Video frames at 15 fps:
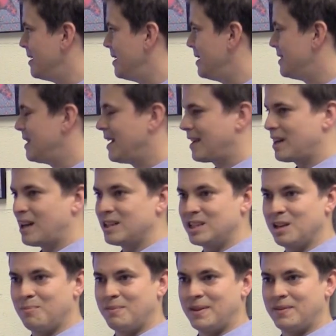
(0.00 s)
is that
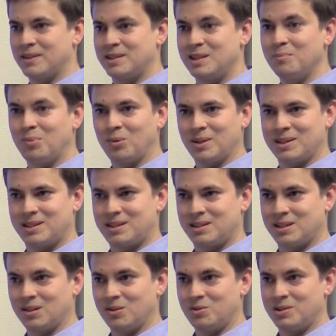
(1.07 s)
concept that the simplest
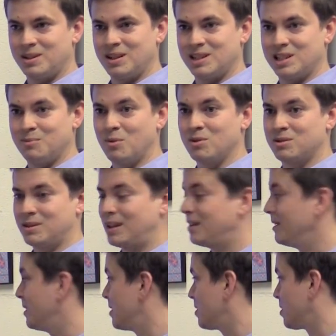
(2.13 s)
solution is the most
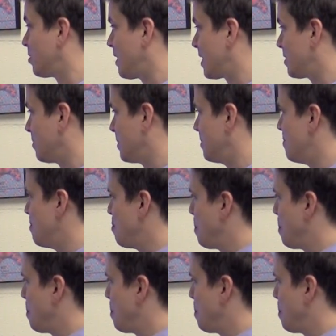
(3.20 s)
likely correct one.